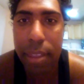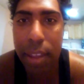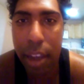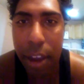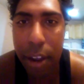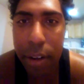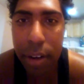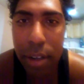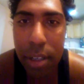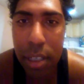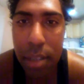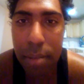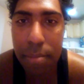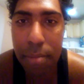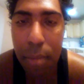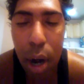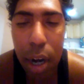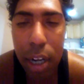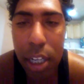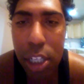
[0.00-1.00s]
theaters in
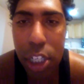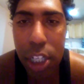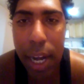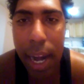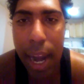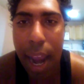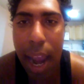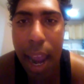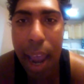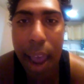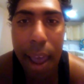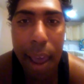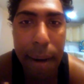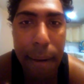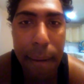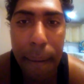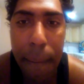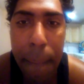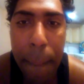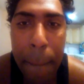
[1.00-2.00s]
March.
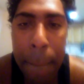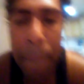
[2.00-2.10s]
And